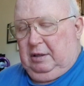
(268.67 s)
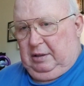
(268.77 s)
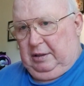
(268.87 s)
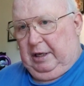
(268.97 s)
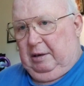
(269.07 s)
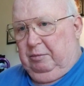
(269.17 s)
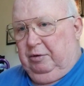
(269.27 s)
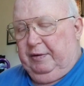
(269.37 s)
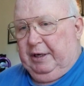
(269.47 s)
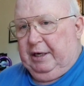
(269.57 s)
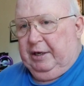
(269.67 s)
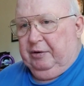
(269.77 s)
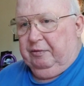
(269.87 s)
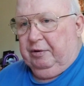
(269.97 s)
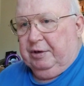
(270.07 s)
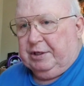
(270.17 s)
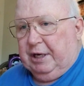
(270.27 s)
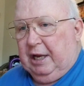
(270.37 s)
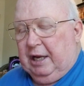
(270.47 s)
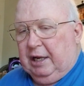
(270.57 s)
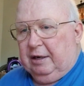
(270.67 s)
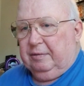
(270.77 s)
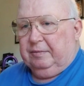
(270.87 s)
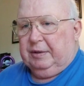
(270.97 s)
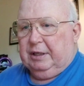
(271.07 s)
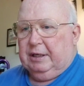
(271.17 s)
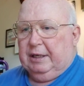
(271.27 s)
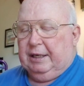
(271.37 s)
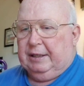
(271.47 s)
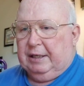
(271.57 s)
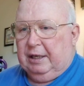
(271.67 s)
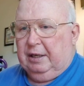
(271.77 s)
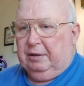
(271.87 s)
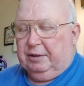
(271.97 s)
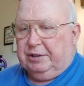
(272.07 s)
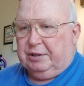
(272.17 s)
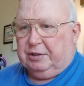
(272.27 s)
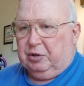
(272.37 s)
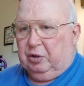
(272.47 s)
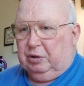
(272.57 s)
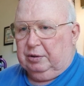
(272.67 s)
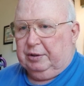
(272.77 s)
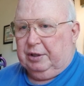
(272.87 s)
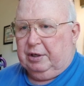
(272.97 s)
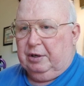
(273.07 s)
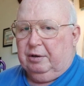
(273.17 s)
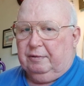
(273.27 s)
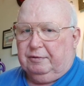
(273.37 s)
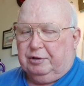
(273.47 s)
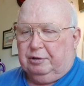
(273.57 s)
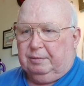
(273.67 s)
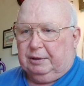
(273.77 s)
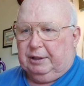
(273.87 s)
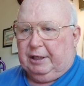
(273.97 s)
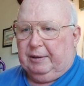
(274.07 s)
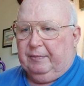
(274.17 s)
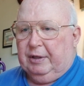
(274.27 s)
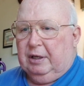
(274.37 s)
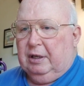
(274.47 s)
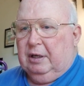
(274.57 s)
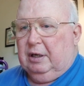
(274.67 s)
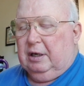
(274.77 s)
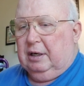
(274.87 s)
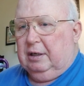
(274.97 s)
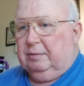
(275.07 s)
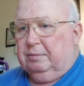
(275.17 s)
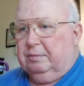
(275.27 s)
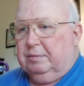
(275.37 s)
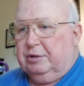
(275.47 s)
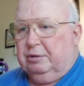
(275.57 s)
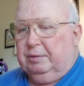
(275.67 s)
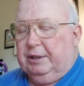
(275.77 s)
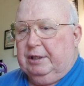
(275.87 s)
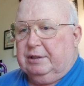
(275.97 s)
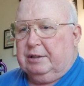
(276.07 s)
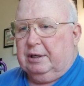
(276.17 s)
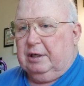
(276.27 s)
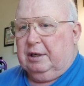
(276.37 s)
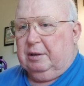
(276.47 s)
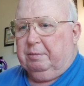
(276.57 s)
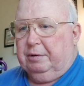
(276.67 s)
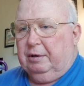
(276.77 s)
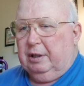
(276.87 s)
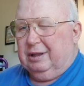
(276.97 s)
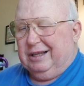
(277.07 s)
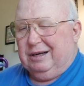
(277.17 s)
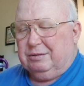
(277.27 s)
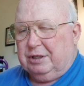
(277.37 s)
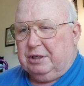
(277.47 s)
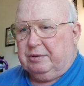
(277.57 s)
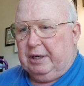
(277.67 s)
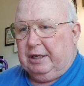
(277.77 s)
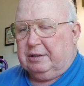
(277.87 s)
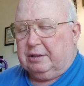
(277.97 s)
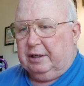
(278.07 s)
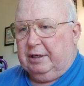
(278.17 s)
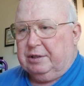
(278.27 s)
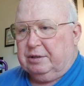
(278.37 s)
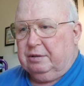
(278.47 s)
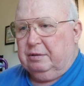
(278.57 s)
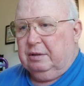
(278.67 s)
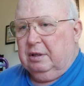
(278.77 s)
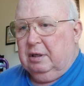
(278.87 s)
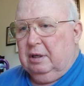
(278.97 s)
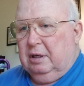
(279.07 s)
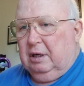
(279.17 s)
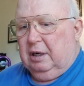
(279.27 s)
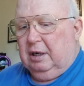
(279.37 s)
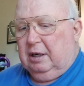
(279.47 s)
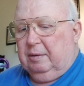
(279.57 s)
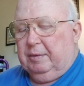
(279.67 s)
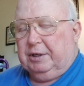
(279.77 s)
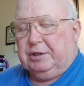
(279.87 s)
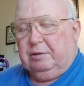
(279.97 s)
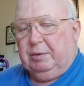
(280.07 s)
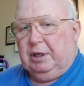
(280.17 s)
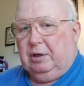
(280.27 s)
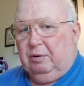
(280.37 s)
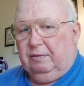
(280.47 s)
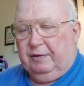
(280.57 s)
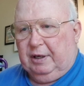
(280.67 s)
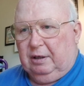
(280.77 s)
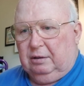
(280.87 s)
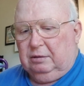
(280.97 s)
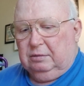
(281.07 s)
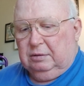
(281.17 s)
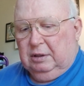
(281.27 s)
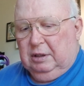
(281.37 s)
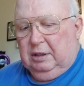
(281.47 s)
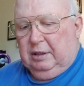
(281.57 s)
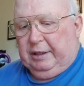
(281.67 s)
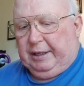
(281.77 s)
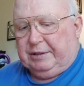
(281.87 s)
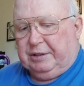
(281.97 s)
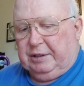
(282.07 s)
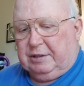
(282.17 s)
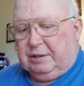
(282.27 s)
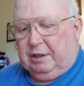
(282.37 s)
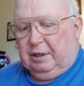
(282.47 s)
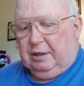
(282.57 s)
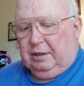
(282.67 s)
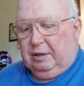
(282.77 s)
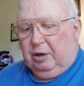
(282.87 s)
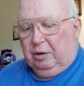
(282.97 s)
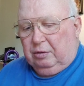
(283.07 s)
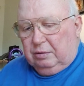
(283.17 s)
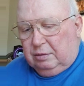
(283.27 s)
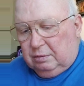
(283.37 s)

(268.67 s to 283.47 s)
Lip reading: Now, moving on in verse 8, in the English it's called the year of Jubilee. Jubilee is a pretty lousy translation. It should be Yovel, because it's Yod